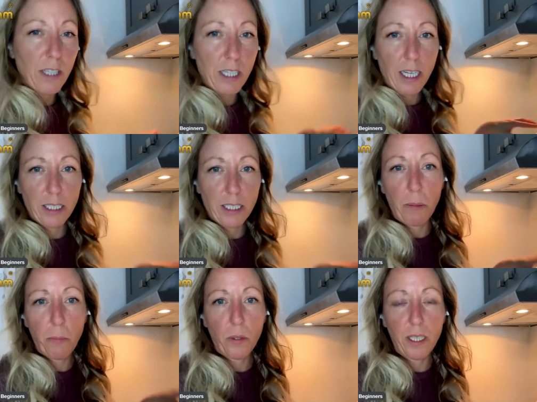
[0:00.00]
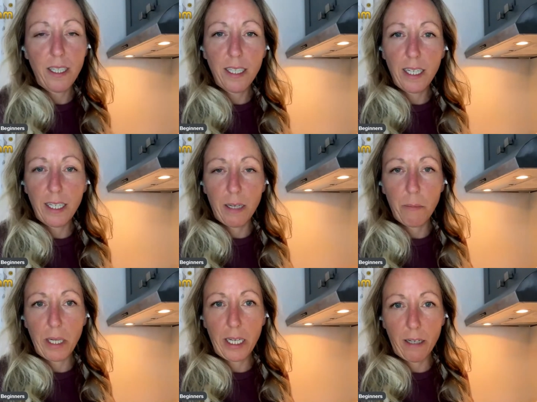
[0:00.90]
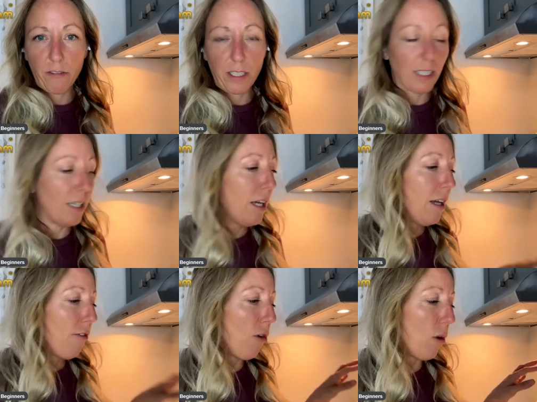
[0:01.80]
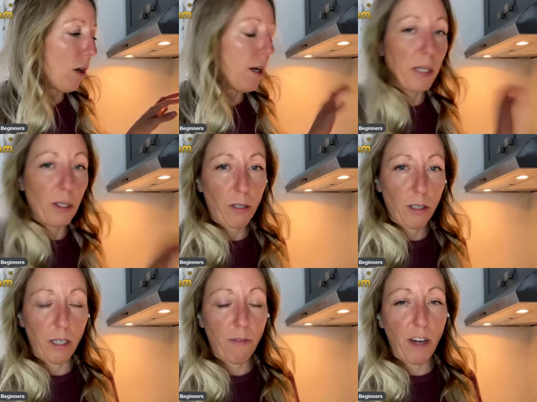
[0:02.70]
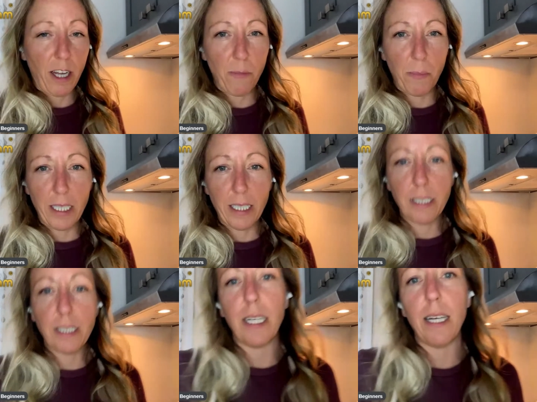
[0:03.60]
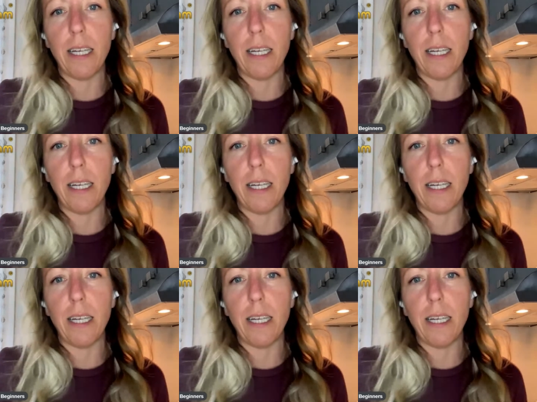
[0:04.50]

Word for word: oven has been preheating in my oven for about 35 minutes.